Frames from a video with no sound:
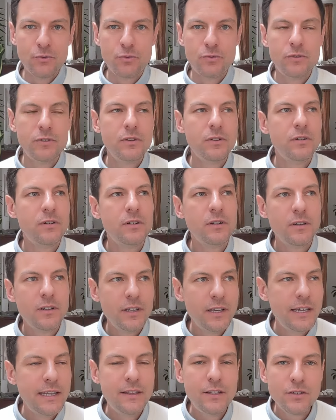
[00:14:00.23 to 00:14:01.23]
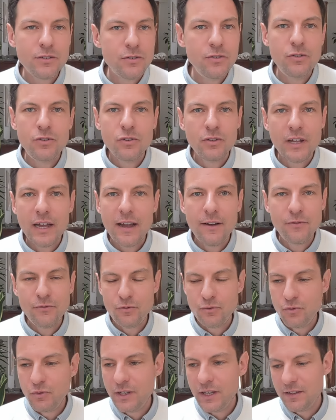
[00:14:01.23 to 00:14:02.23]
rule, you don't have
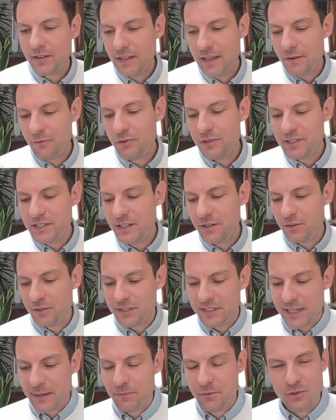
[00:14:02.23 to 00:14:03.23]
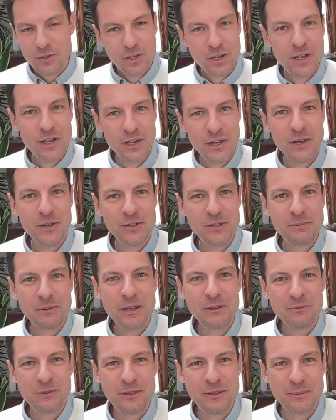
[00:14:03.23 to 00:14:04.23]
to look at every single time you
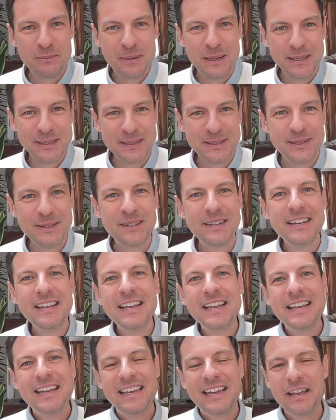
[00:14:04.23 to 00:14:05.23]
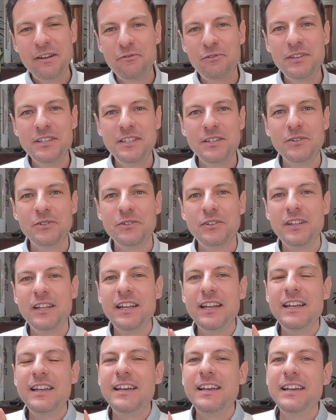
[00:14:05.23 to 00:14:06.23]
spend with your partner, every single
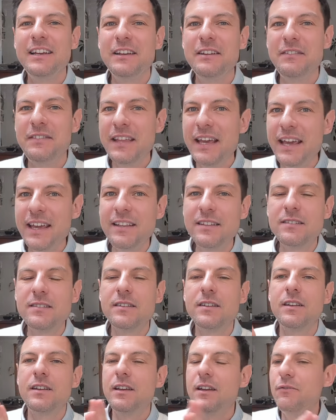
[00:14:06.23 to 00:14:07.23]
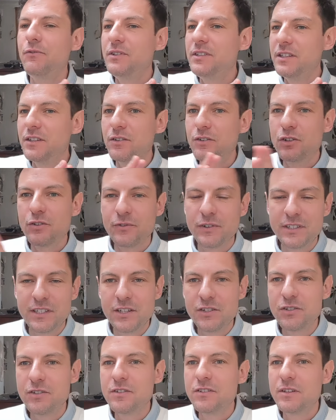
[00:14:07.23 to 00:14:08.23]
date, every single
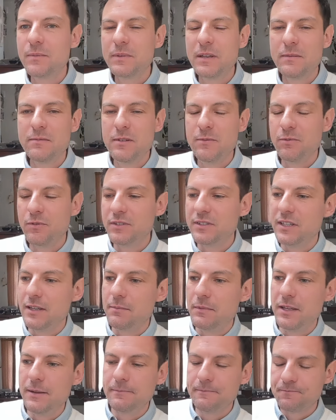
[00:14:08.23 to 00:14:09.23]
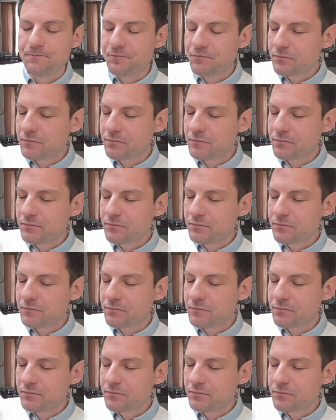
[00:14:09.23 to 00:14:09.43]
conversation. Sometimes people send me